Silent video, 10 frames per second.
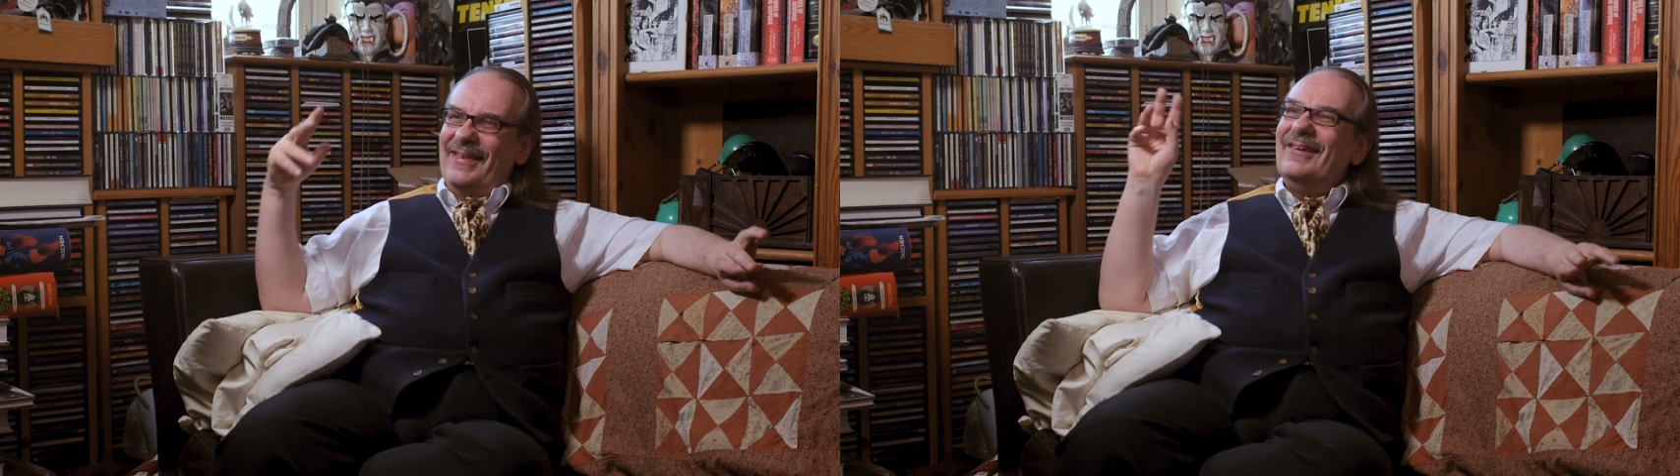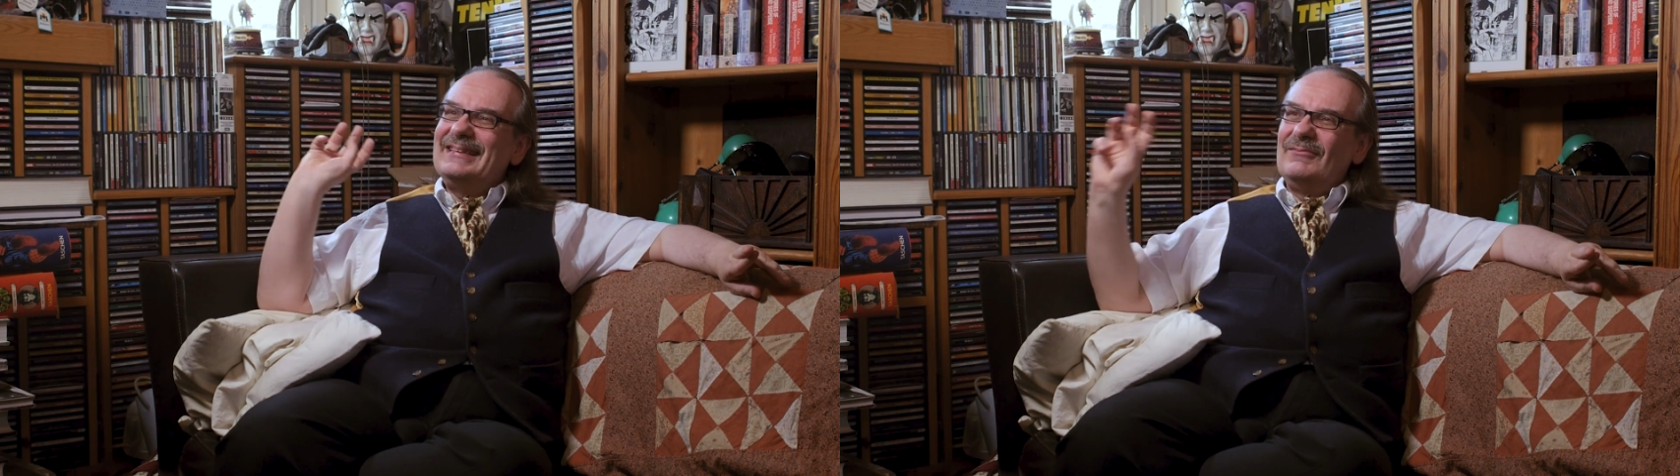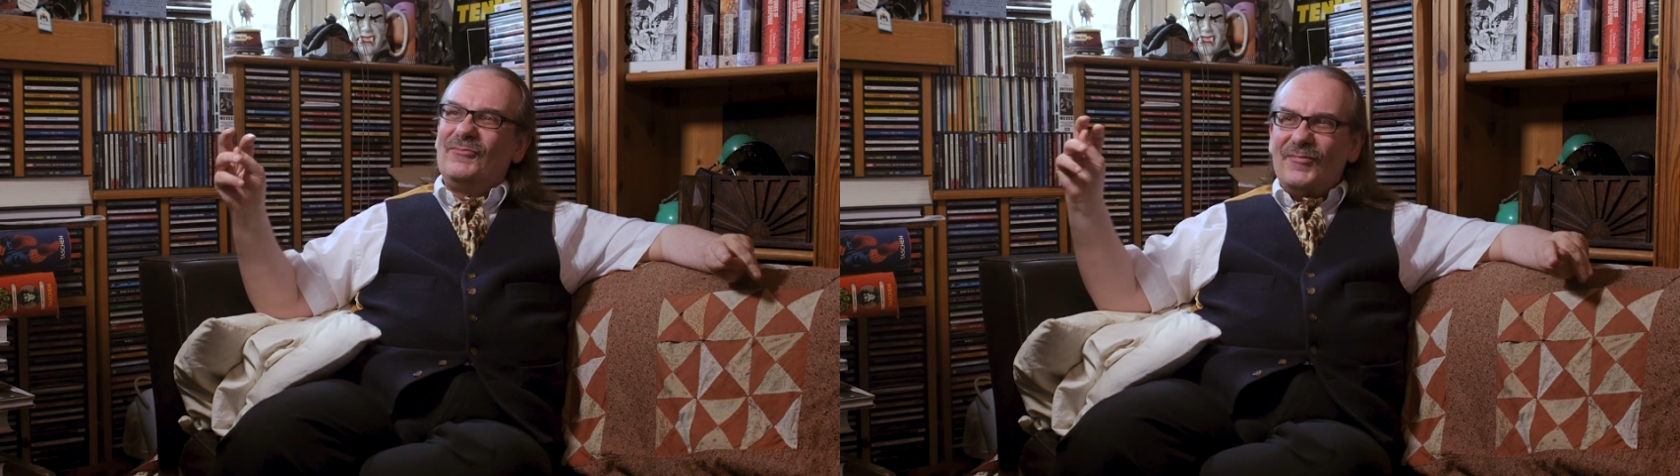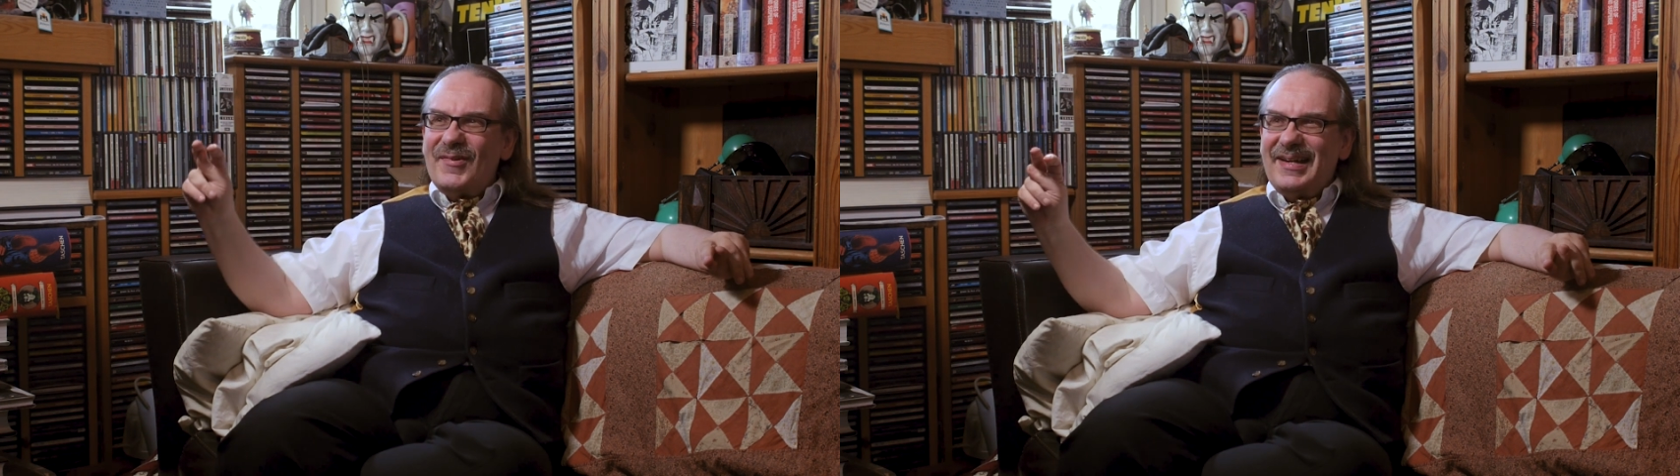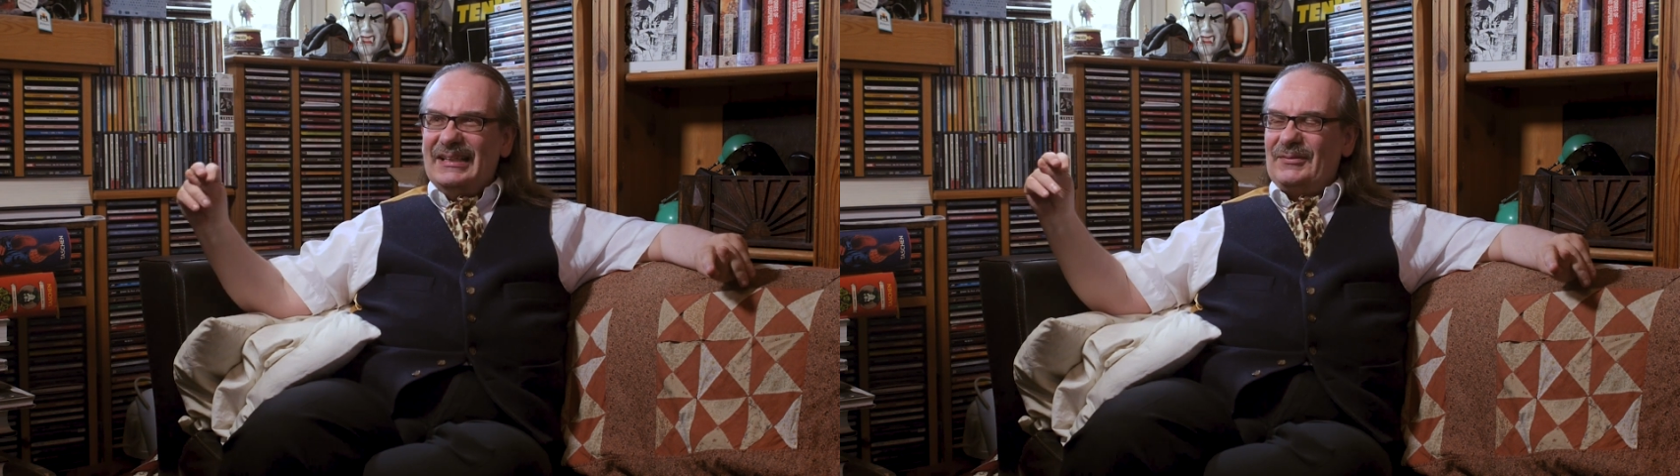there are some
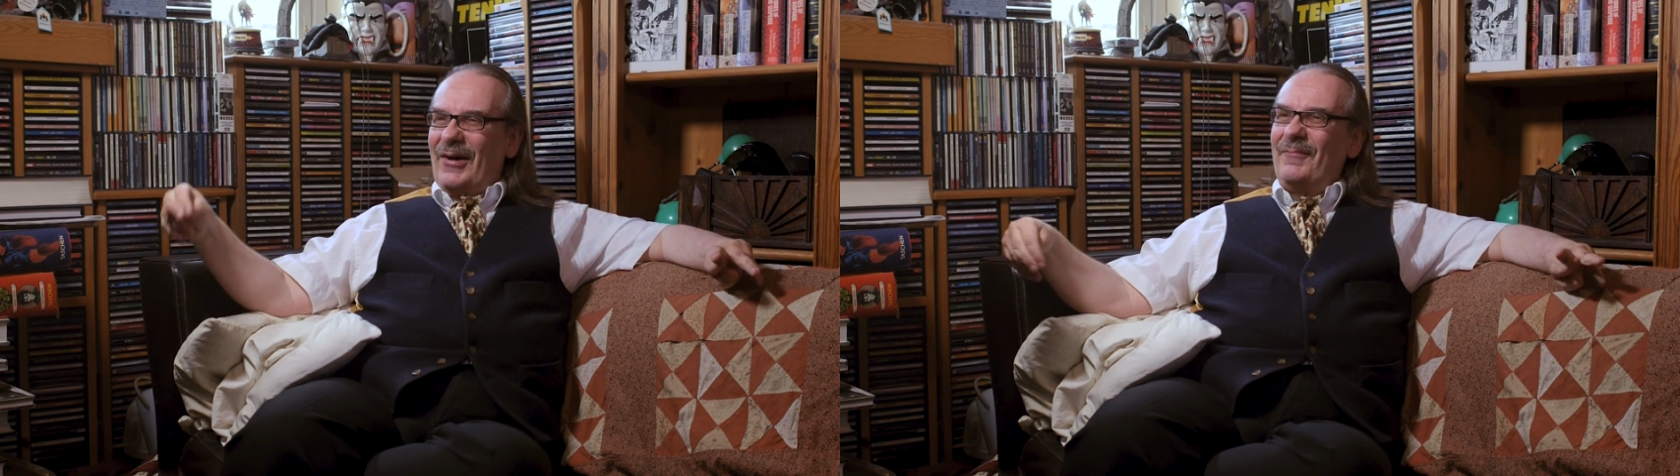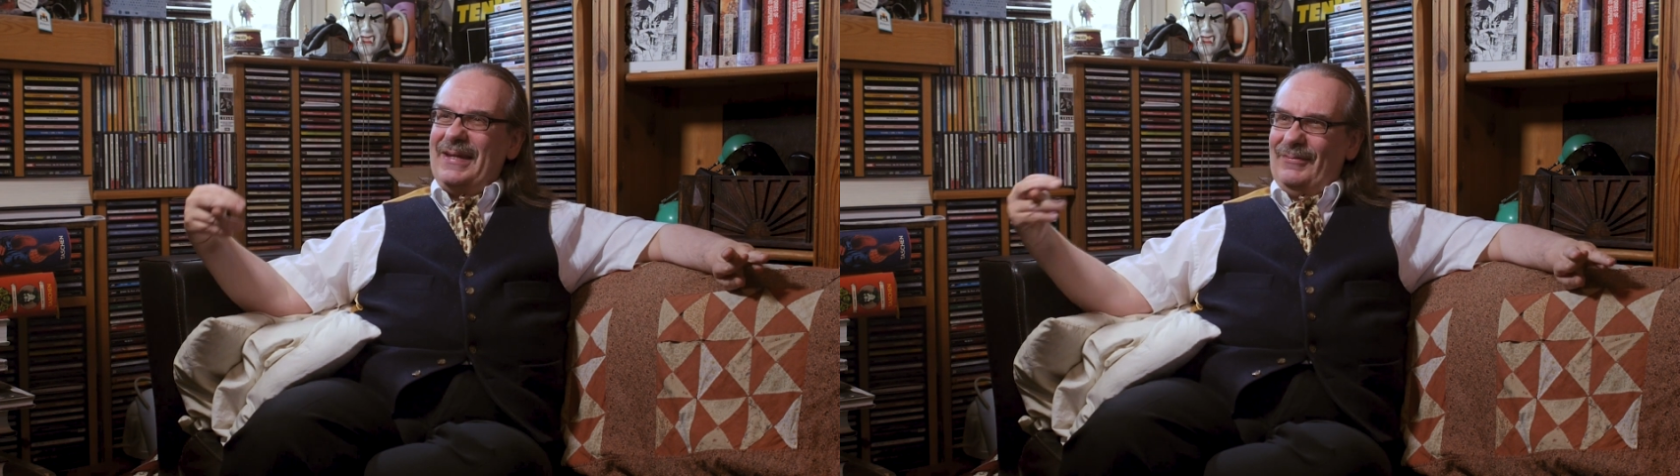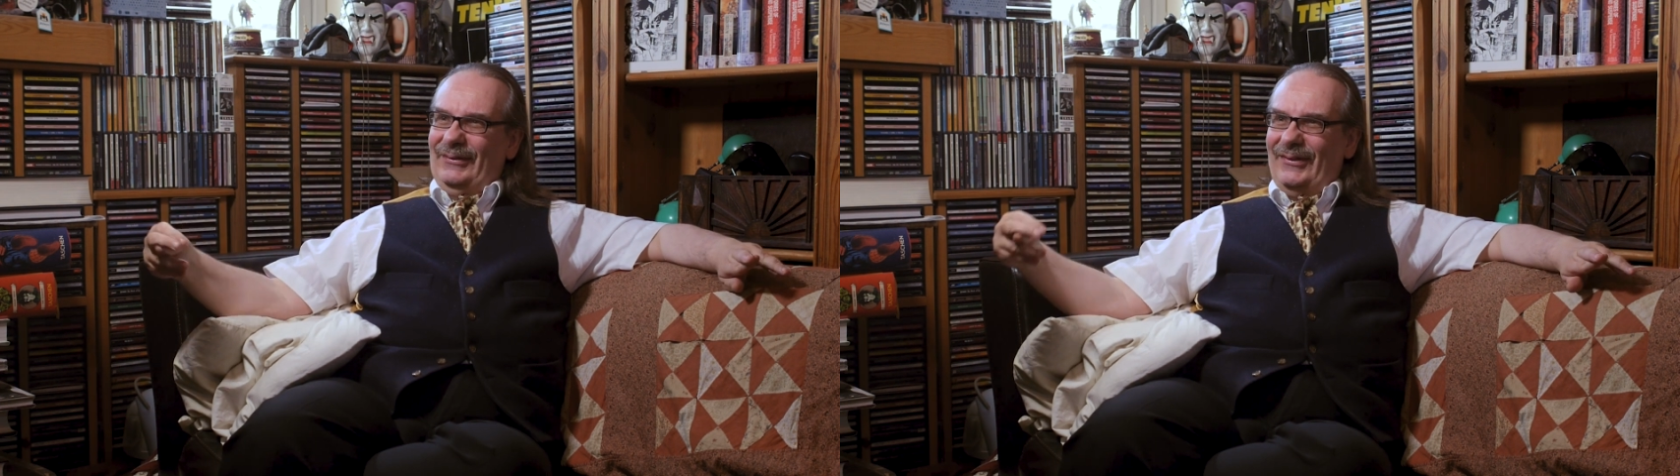really smart people